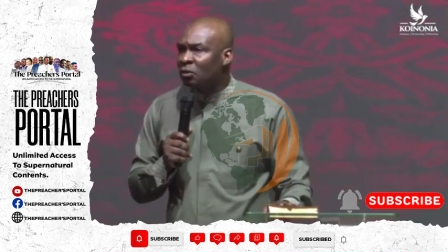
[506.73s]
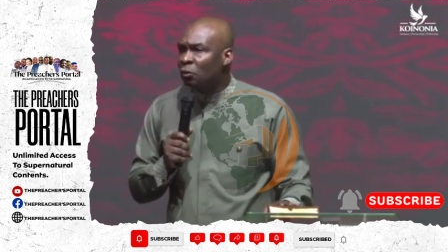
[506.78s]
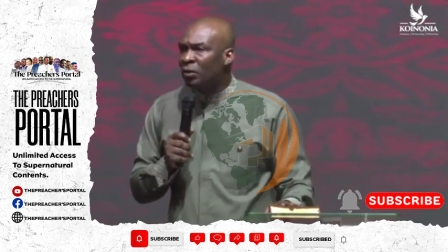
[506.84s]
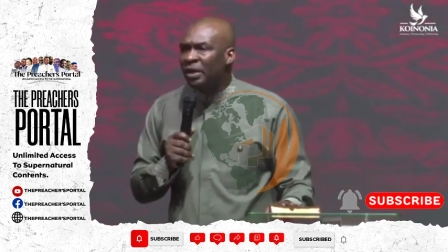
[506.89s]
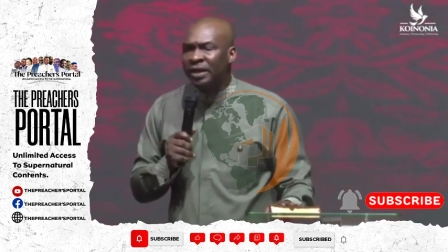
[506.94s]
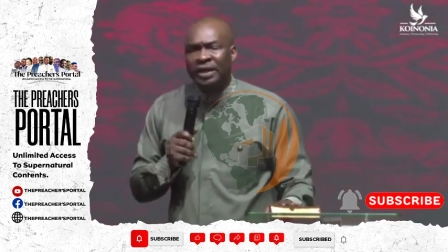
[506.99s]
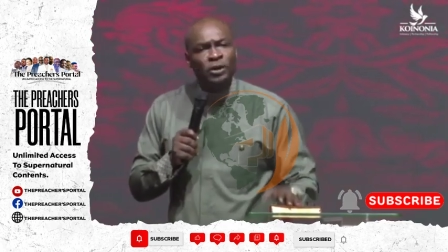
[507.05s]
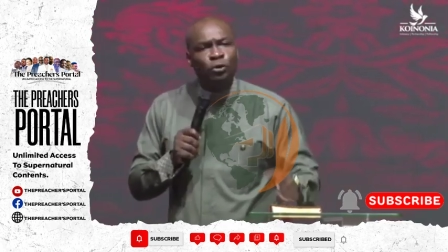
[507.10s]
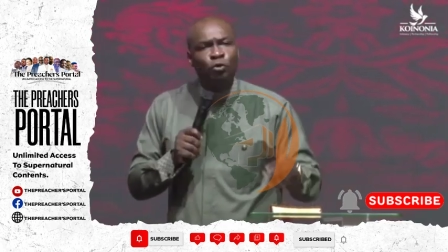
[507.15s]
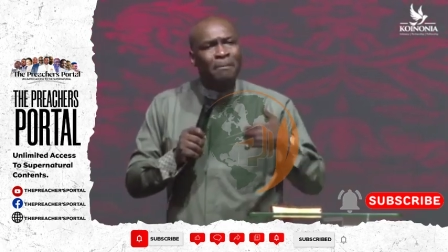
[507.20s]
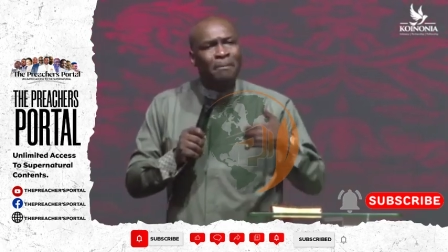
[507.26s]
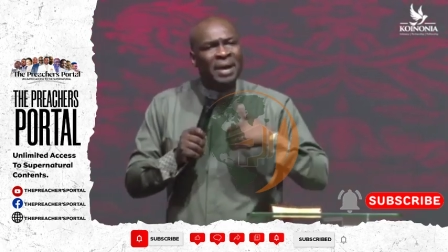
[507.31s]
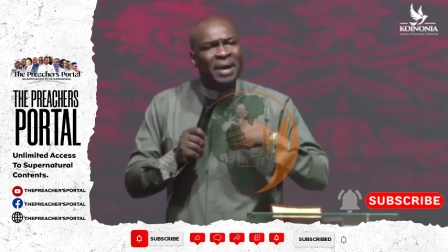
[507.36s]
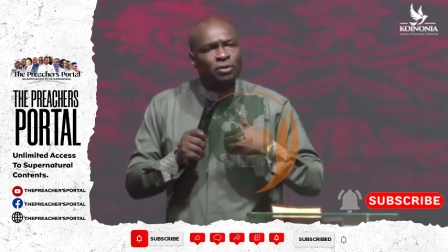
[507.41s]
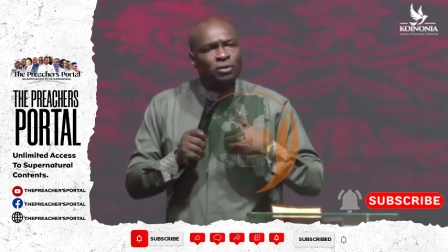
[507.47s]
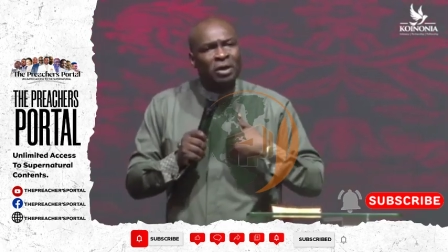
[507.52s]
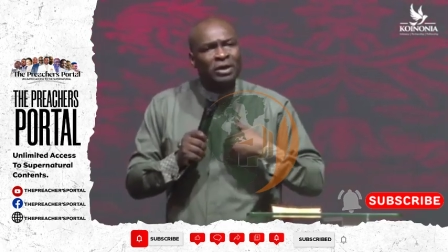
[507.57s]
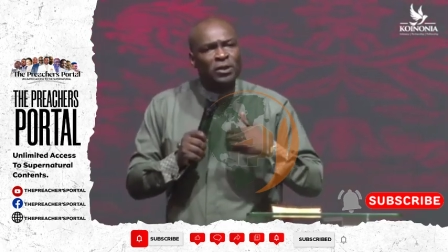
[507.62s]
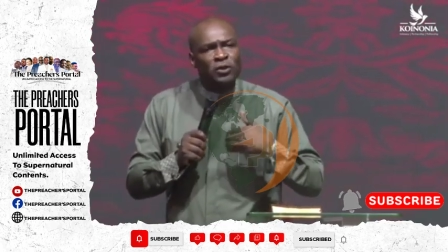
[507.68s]
We need to
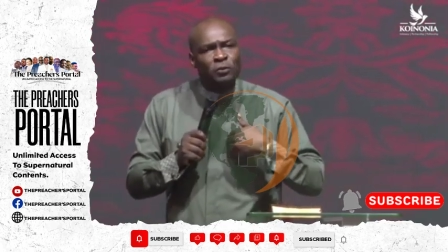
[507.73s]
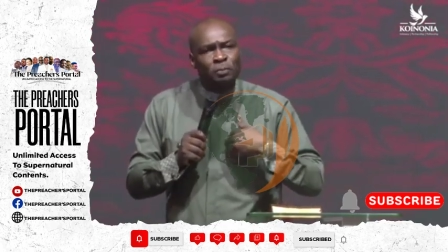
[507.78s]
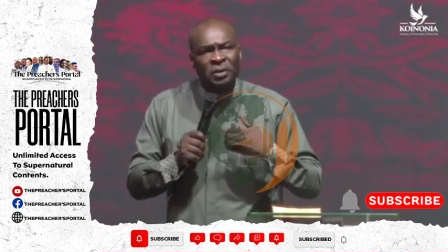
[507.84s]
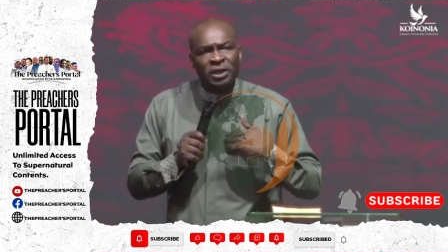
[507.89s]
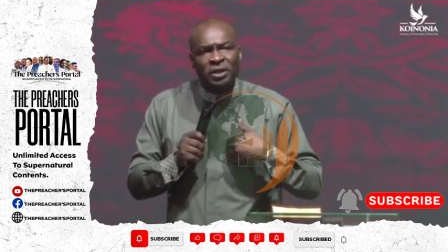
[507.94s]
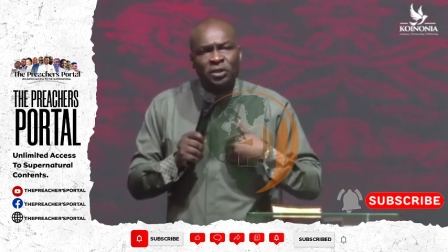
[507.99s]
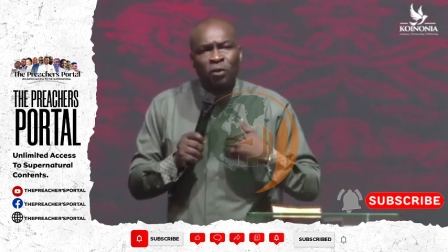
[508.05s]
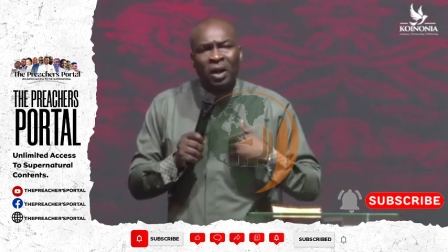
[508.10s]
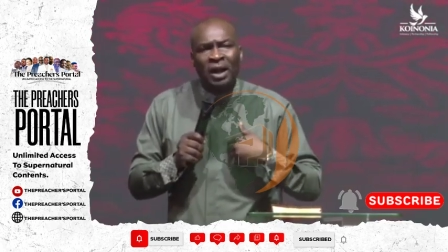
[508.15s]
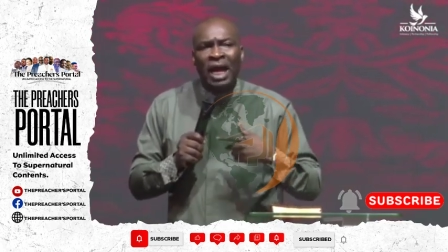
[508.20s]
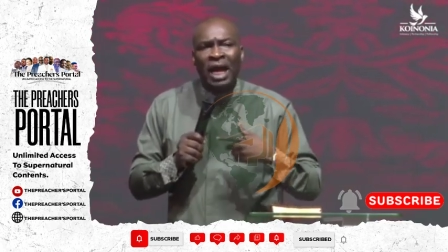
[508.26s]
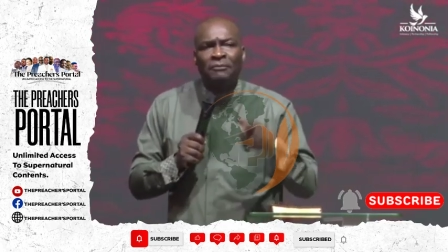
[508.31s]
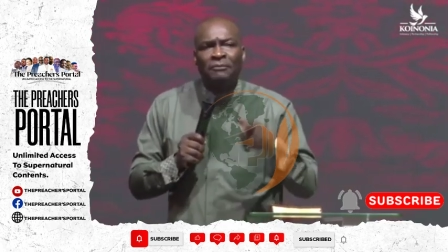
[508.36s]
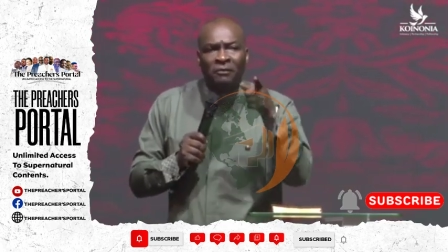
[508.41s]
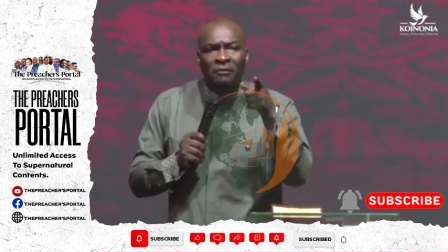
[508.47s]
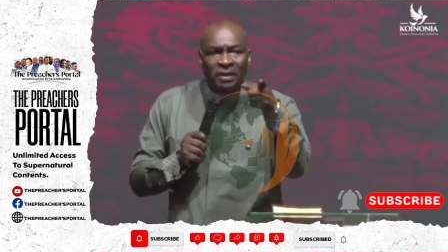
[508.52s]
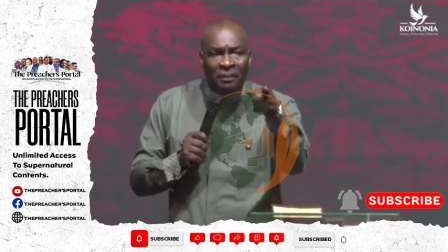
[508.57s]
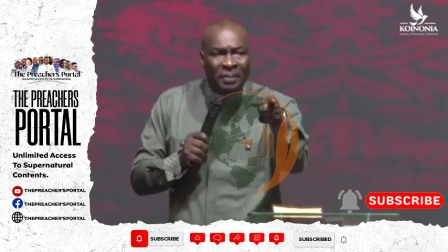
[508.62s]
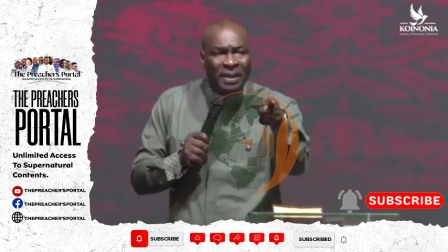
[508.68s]
measure the spiritual
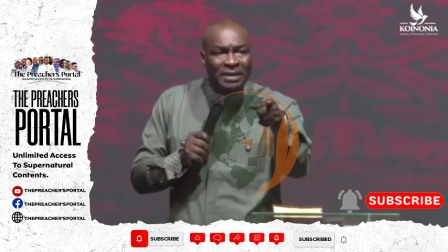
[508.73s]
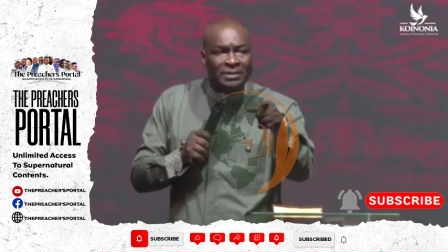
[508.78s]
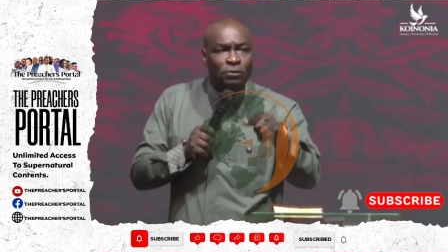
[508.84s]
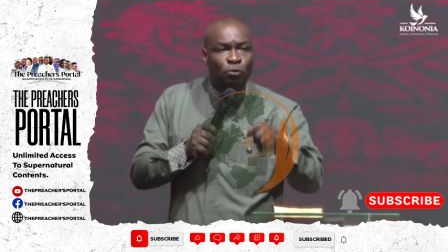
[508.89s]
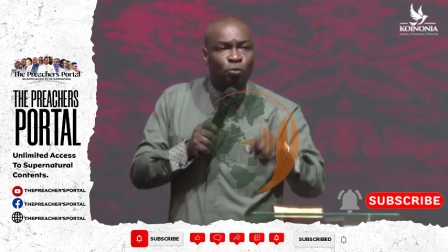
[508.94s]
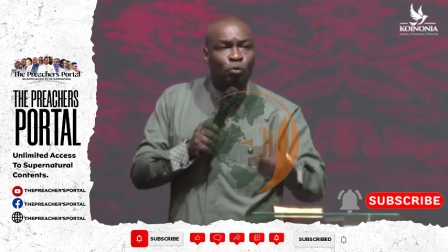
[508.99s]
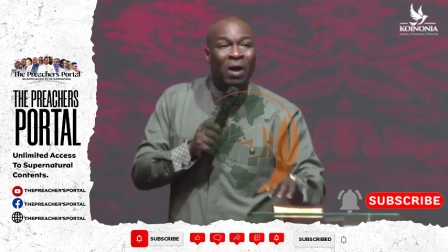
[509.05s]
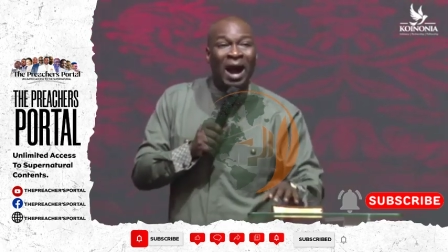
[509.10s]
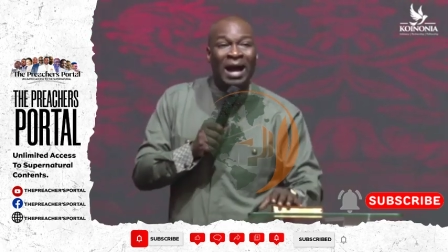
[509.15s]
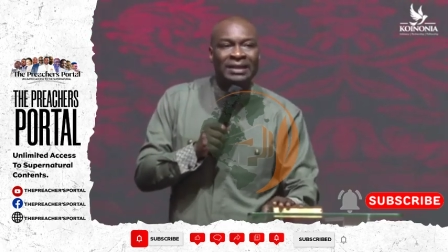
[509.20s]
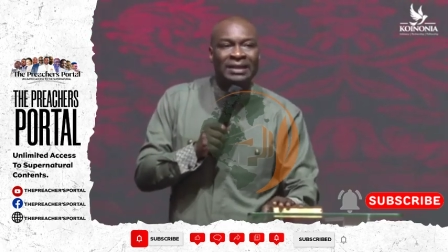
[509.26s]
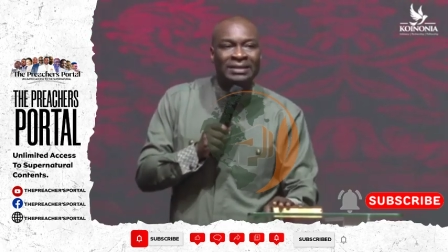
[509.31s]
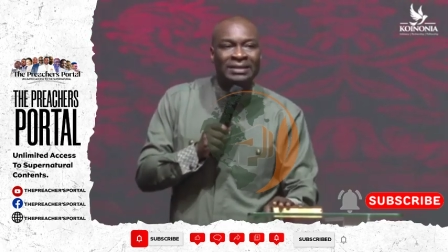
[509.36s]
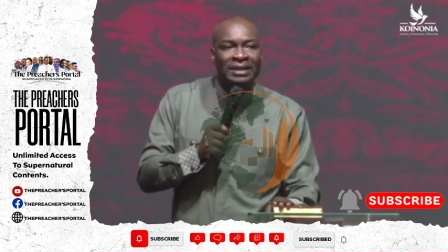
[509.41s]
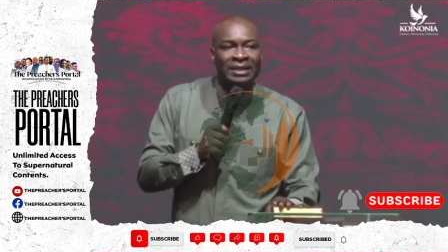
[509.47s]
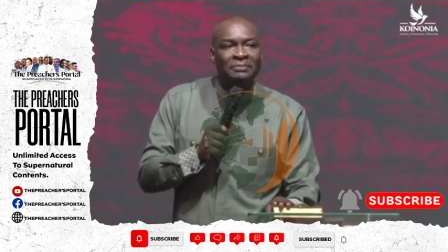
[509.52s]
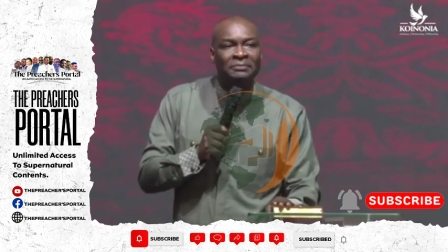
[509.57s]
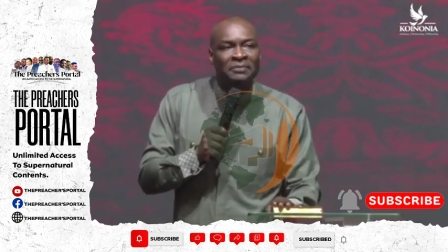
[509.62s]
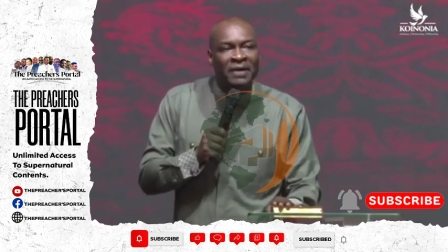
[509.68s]
life of the person who had the
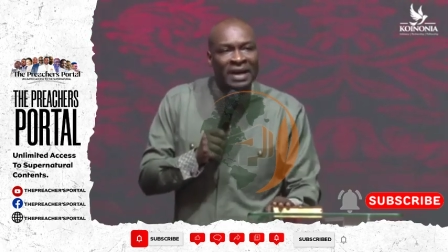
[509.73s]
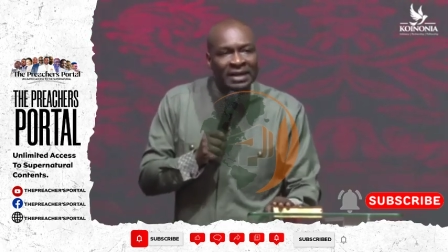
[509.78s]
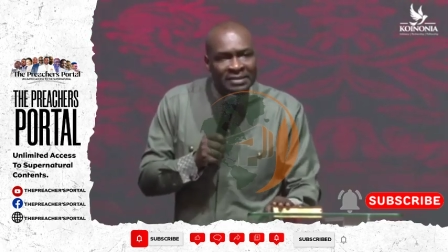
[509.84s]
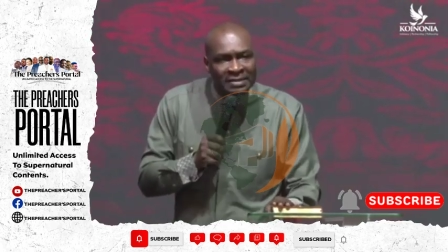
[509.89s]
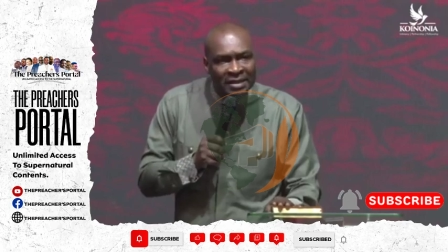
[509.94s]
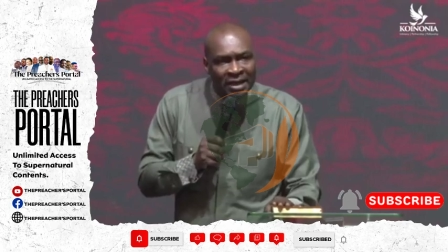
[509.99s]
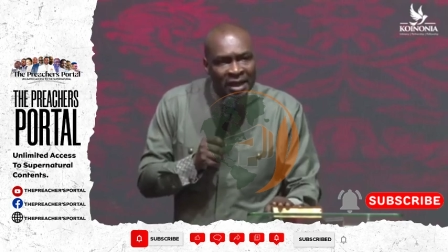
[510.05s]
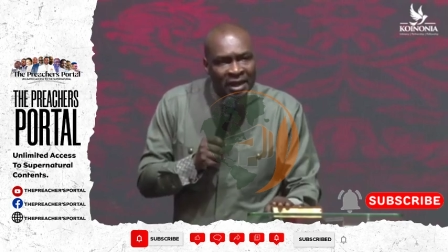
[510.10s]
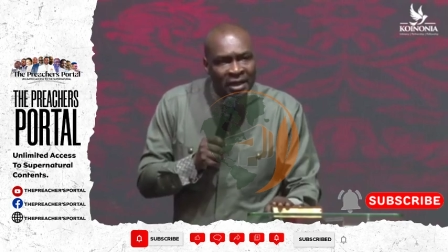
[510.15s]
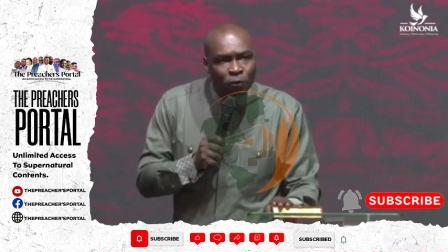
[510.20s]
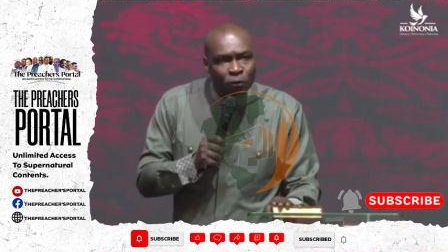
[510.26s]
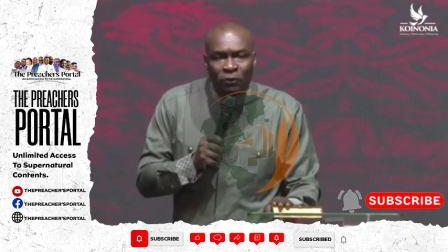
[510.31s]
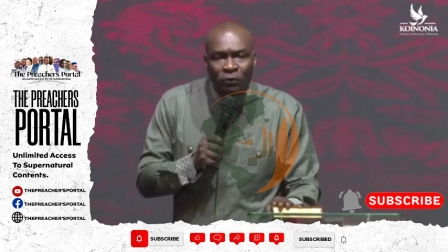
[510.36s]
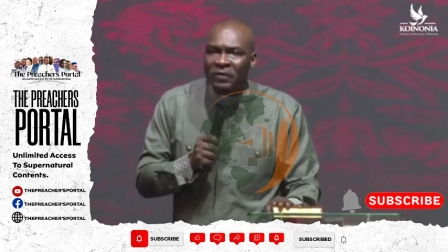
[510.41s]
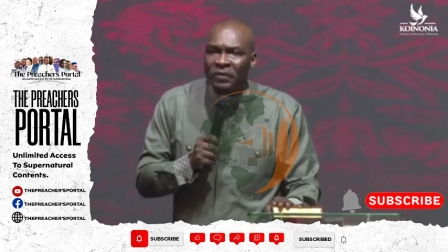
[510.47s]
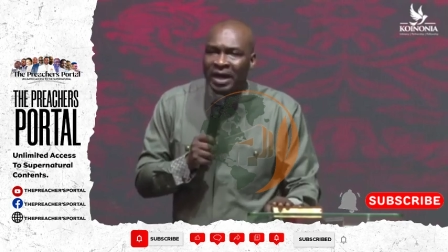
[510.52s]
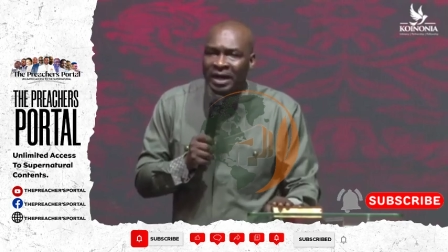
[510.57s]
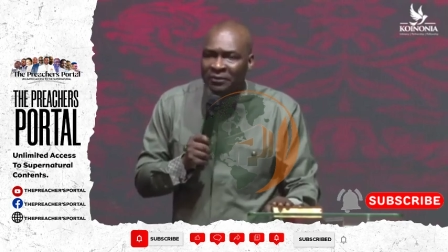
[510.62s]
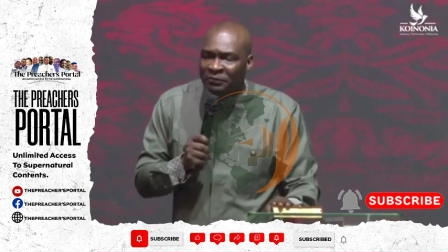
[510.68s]
dream first to
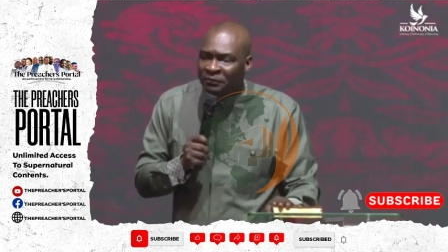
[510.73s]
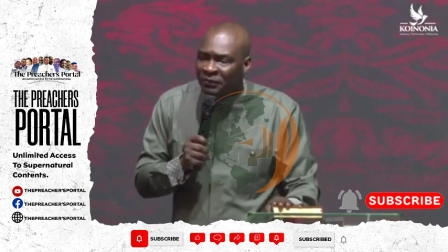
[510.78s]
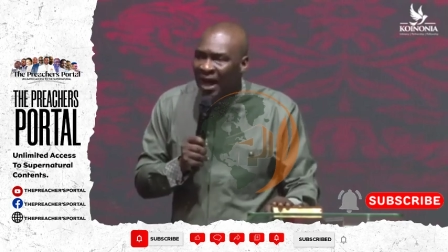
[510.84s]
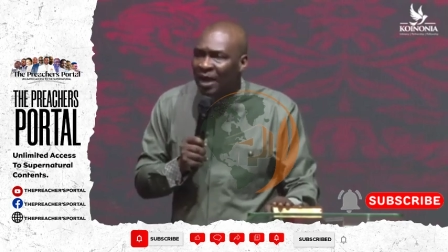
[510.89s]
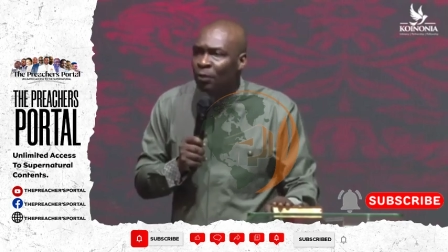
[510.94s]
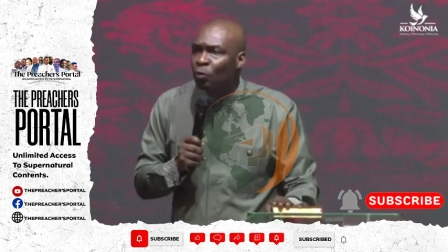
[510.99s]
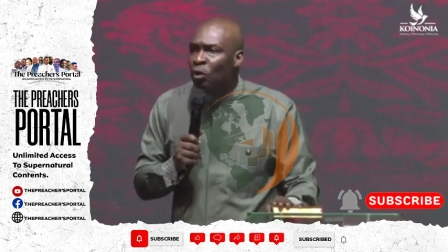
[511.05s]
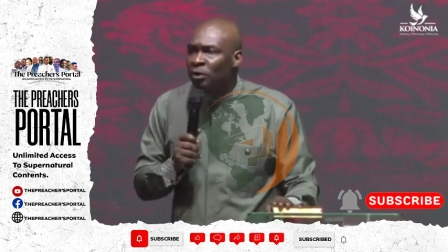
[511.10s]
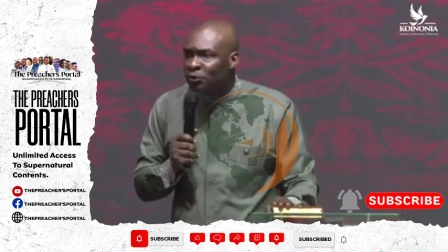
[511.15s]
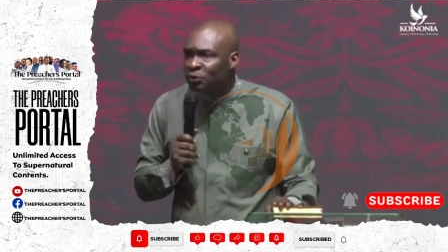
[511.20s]
verify what